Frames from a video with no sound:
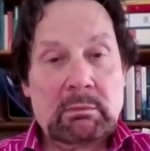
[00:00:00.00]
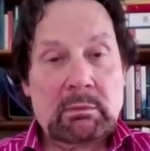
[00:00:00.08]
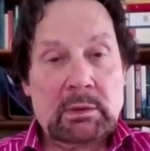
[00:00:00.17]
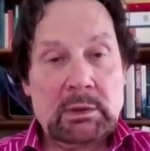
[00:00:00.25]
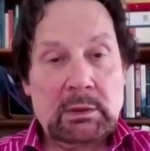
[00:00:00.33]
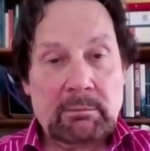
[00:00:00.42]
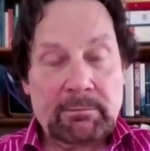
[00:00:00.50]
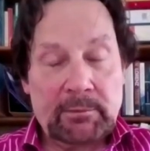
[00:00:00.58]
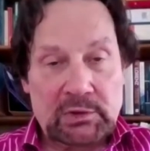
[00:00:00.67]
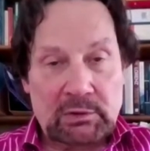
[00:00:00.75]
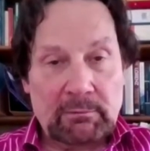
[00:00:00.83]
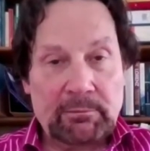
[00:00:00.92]
the
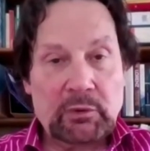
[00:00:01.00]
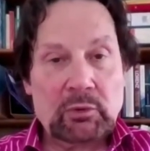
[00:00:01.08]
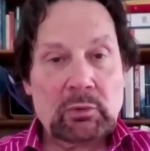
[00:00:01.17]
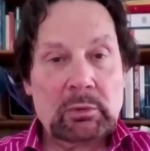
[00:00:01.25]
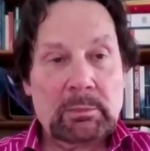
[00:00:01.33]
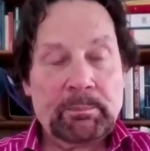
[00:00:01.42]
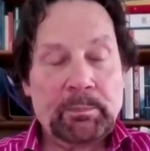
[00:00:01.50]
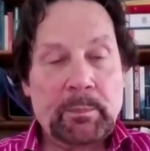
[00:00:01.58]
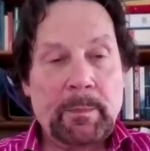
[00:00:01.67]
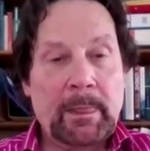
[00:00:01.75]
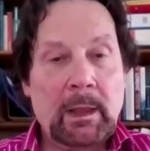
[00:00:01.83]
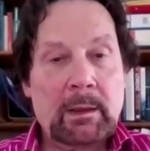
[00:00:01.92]
fossil fuel
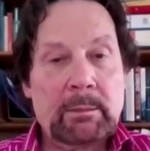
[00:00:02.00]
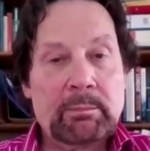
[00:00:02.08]
uh,